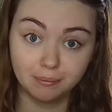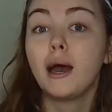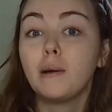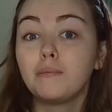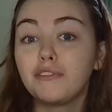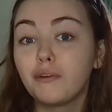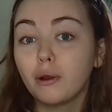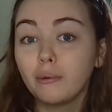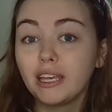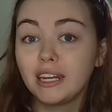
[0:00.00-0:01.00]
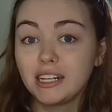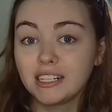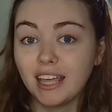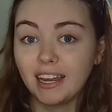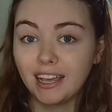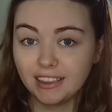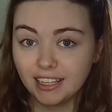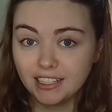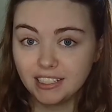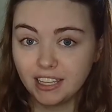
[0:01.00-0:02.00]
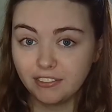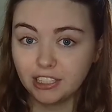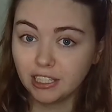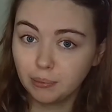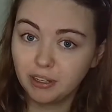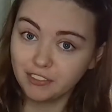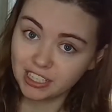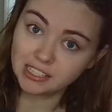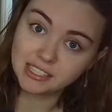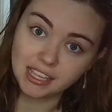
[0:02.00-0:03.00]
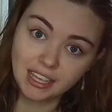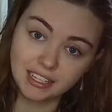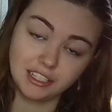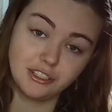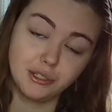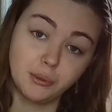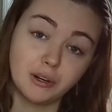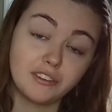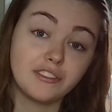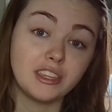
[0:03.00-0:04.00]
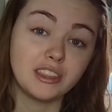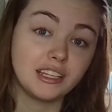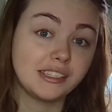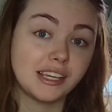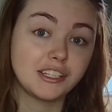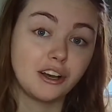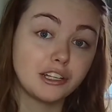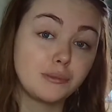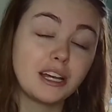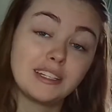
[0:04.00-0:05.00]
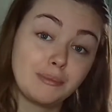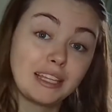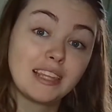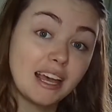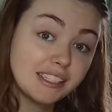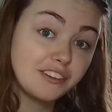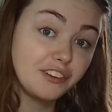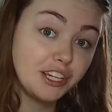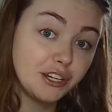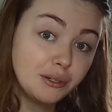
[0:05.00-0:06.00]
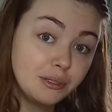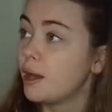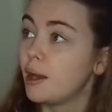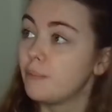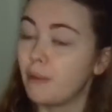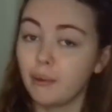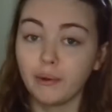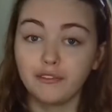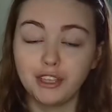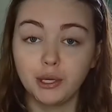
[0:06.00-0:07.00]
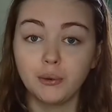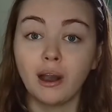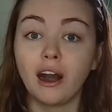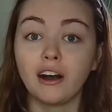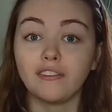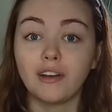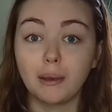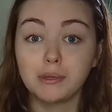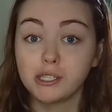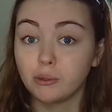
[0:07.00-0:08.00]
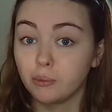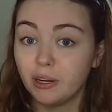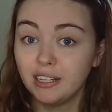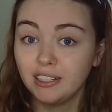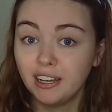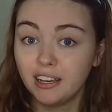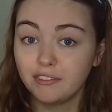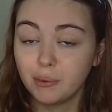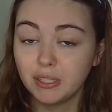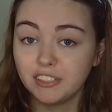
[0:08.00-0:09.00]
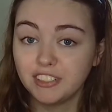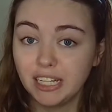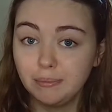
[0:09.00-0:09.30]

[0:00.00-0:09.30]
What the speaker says: Before we get into that, I'd like to give a little bit of insight into one of the things I talked about in my last video, my review of episode 1 of The Wheel of Time,